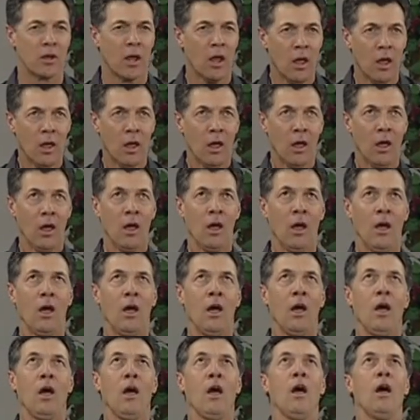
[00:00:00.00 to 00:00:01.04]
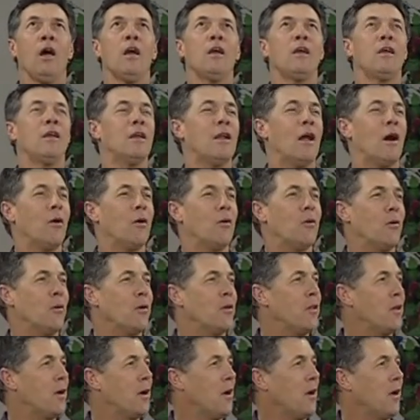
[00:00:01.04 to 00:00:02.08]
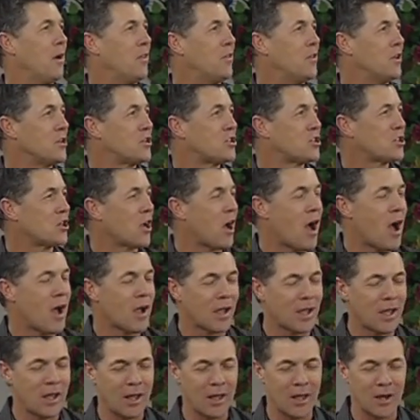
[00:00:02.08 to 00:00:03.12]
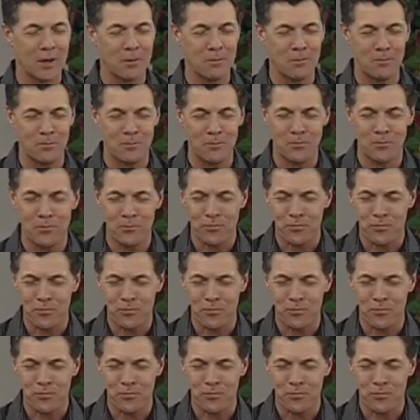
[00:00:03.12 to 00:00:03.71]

you know, the, the shock hit him.